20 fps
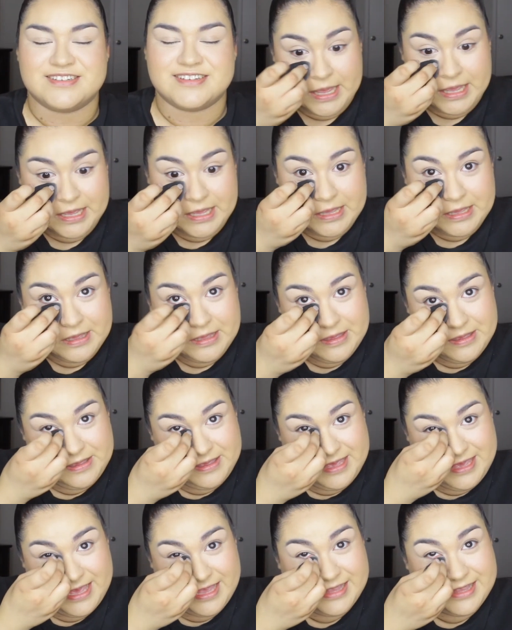I
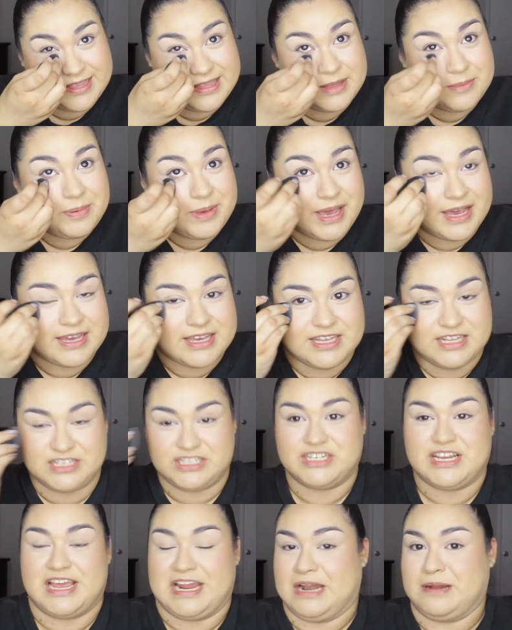get the
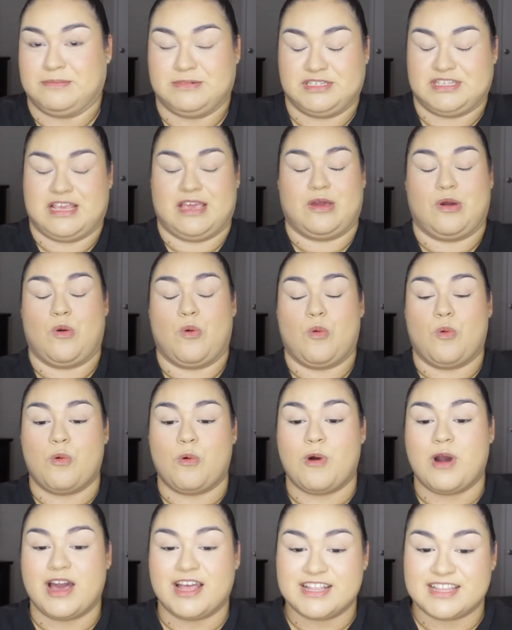package and I'm just like,
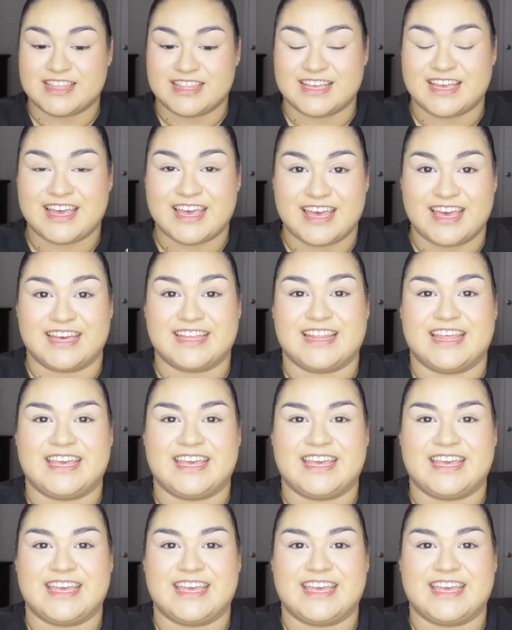what the heck?